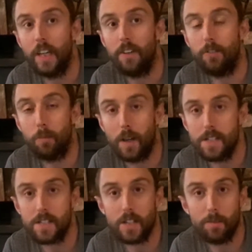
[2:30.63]
if your pace
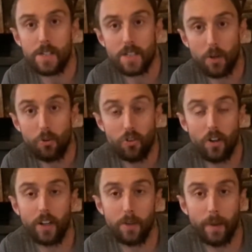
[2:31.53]
is going to be slow and you
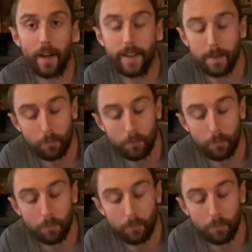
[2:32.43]
are going to be hiking